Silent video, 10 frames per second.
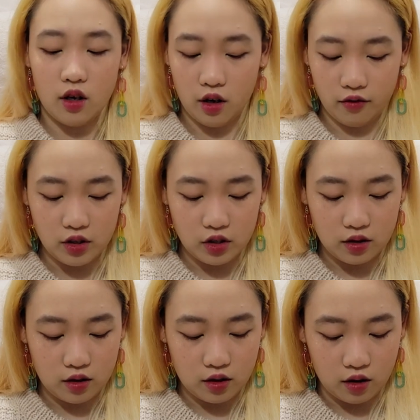of
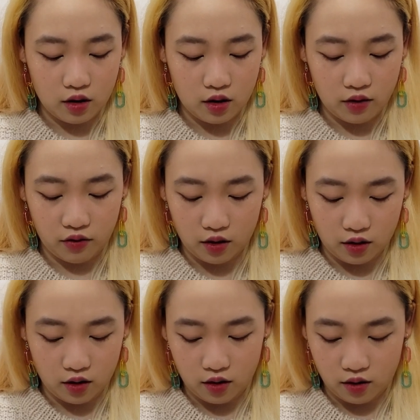this of
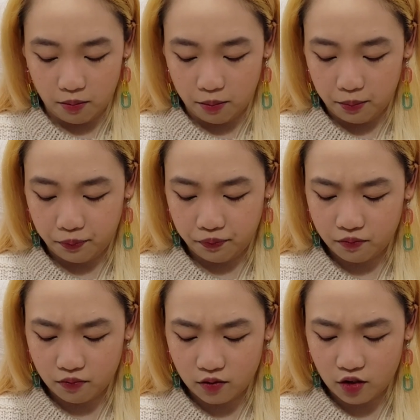the
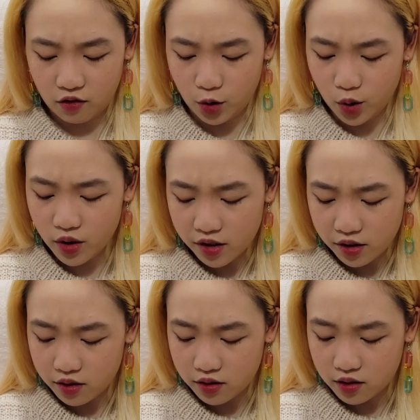fourth
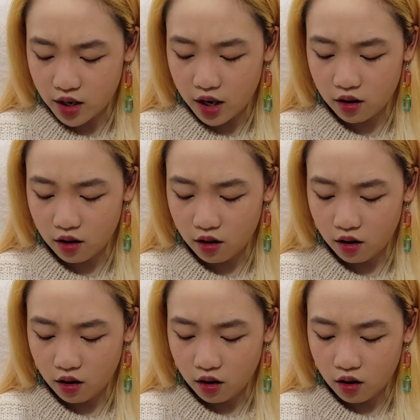skein,
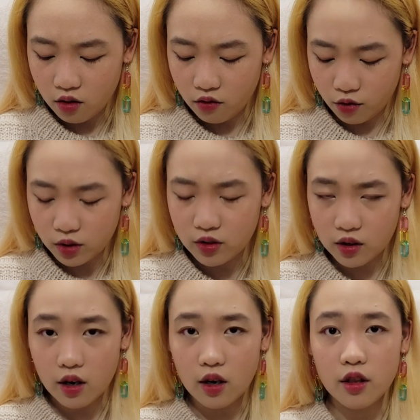
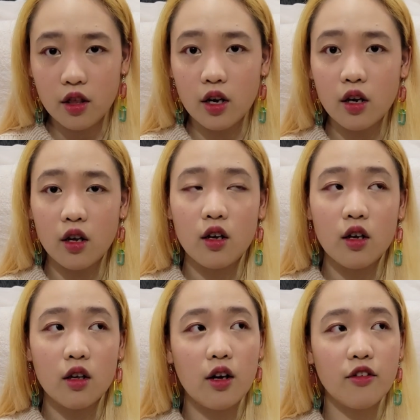I think,
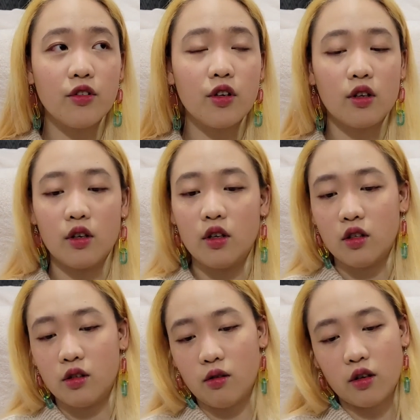left.
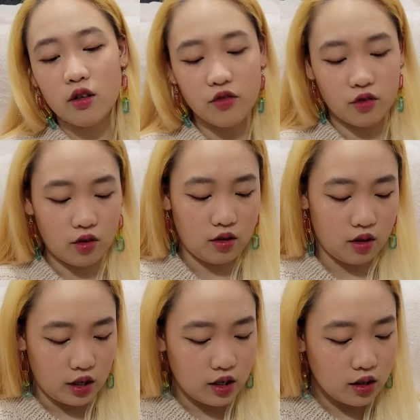So I could have
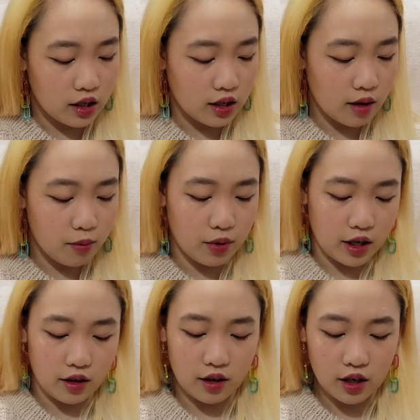done it like that, but
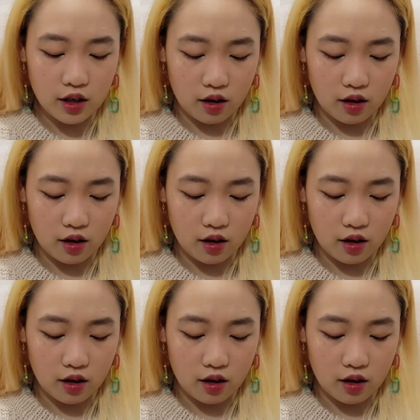I think